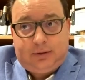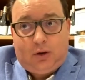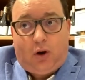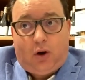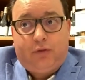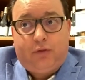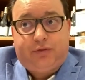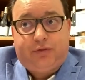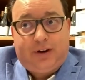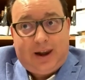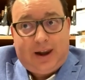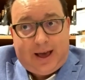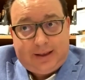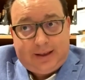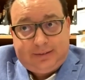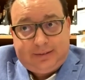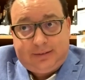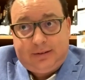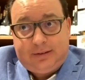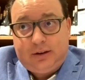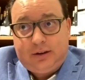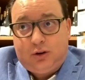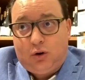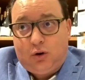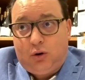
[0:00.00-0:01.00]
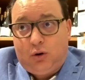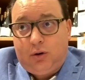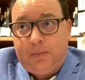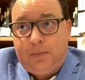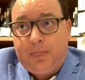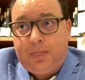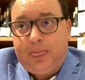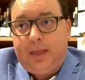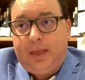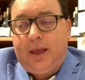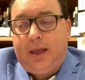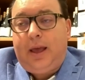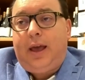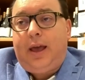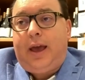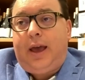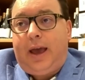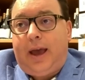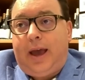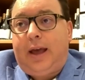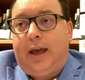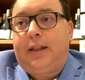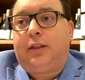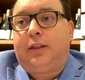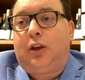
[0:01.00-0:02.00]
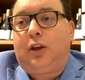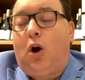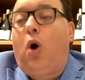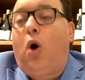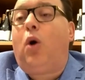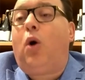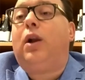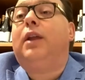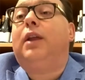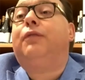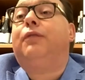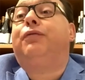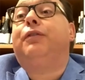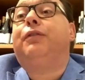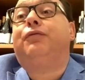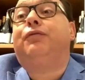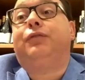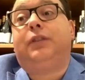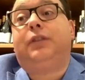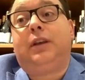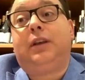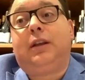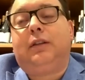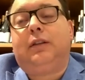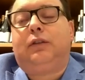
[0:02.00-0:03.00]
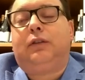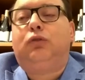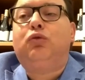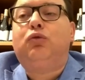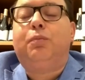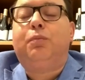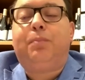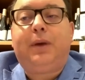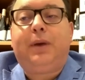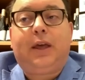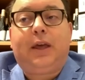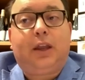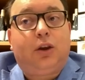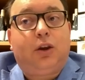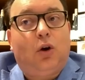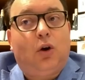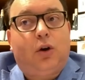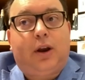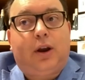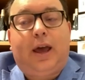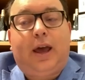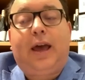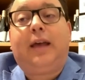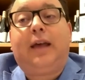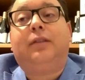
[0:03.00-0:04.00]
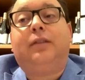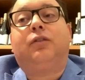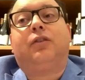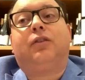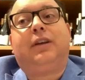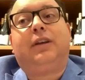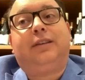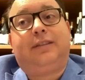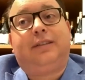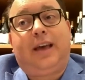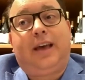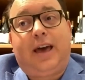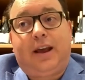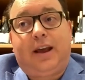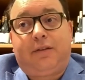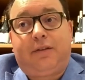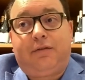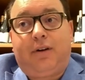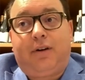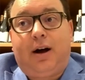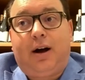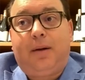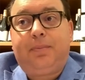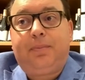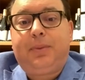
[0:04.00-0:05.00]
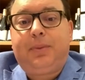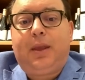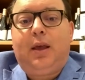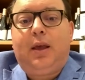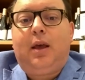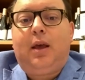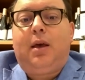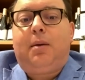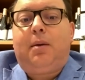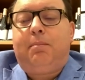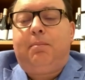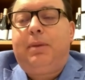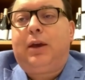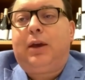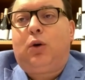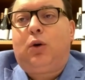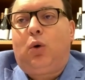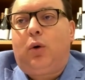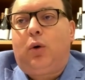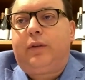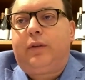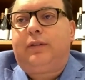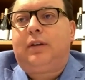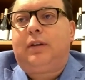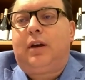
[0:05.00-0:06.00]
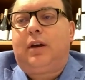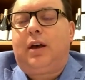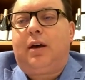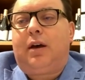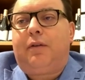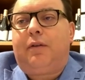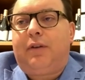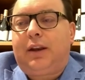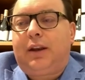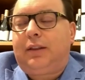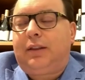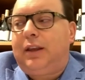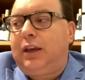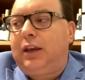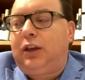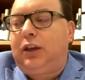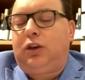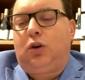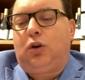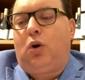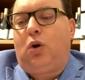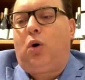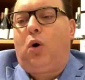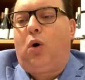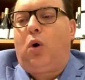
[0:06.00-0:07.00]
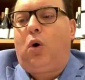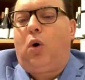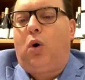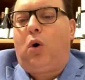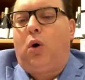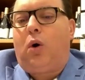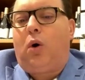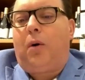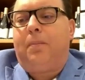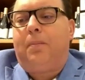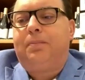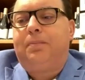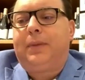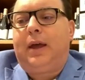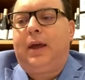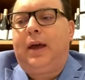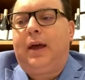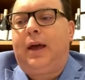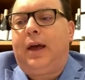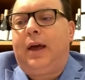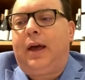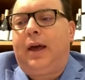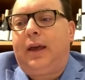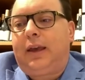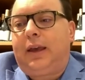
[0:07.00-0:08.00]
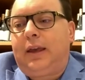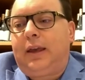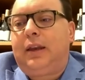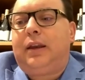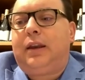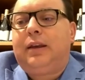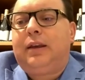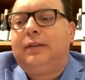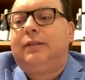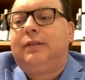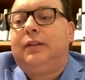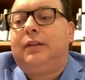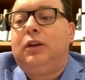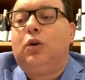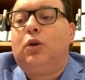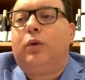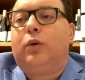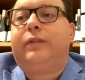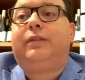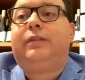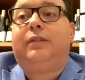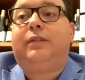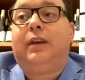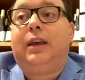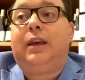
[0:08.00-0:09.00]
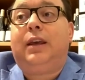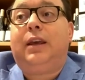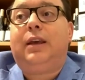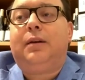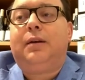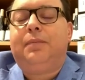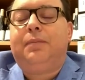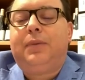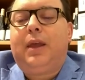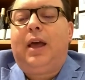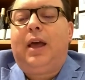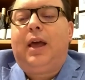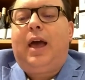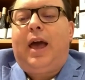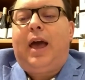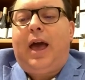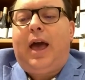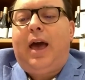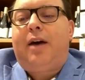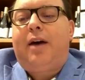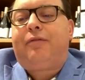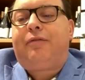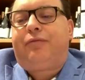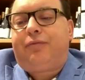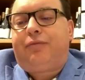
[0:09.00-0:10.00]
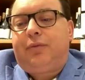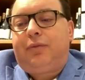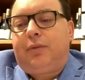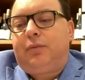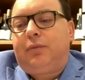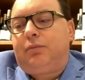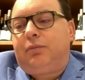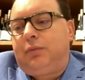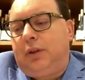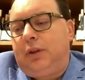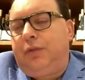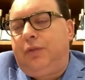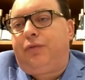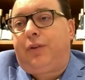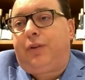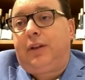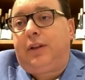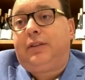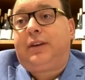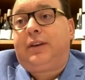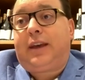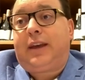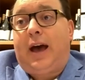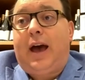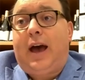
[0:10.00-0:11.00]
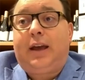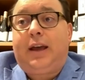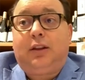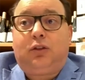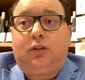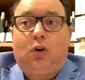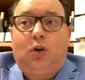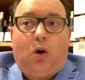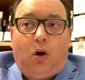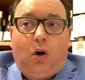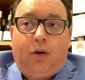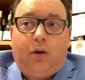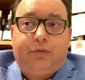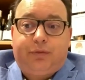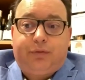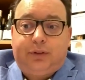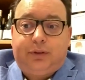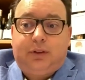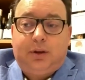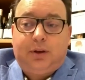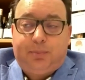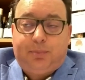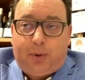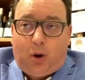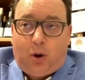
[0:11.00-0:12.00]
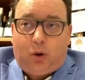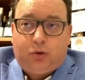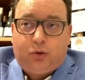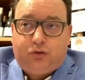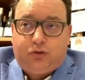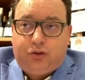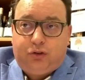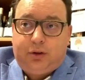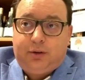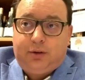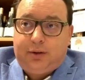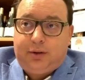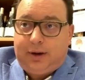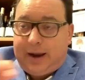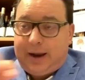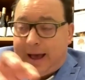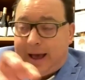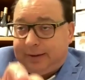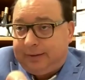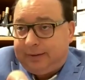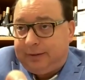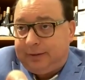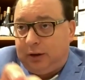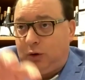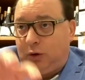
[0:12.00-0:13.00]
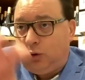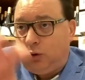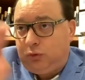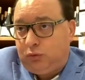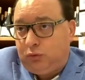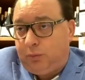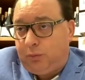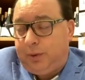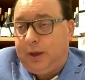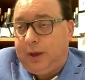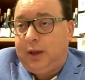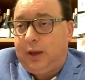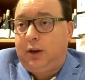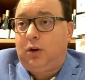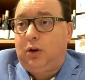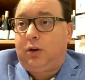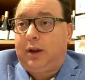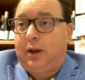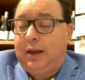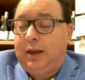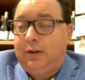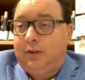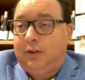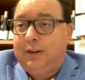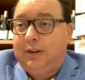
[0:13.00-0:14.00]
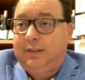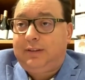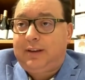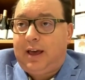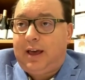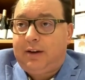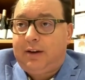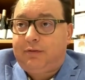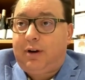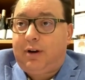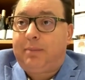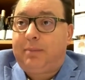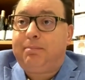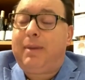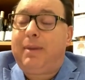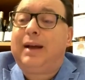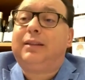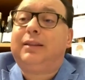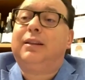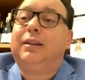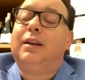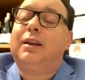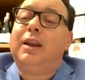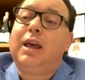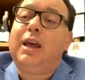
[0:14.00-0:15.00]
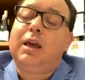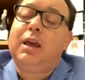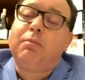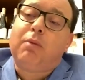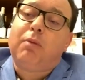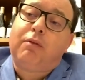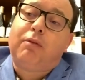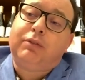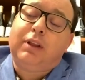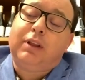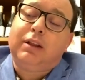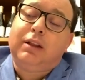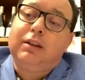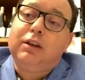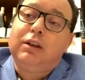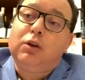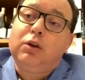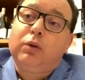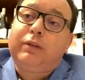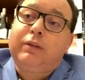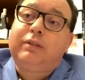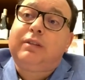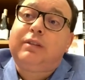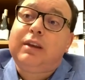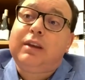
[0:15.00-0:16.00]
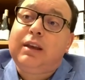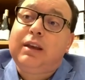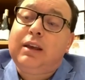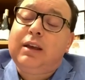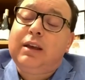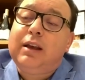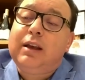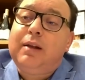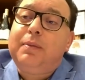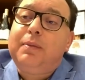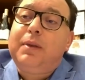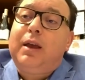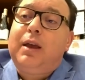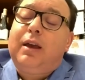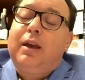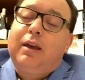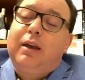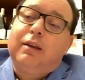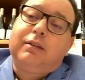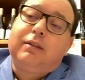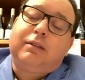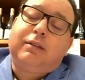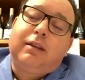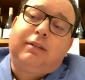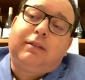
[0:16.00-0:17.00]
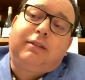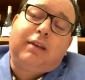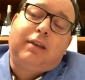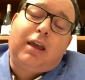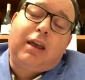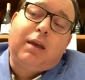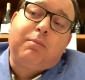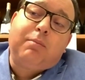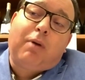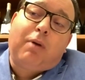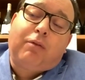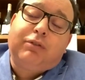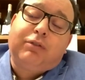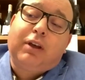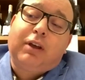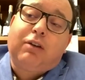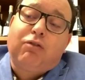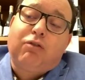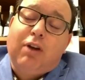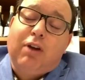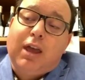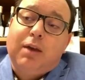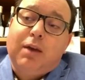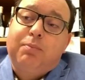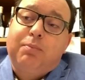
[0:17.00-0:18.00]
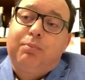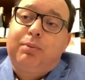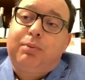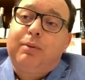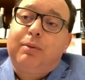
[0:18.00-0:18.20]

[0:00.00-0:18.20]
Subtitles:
of Classico and only 15 superior and Riserva, because Verdicchio in his DOC have different kind of typology: Classico, superior, and Riserva. But the name of the DOC is the same of the grape.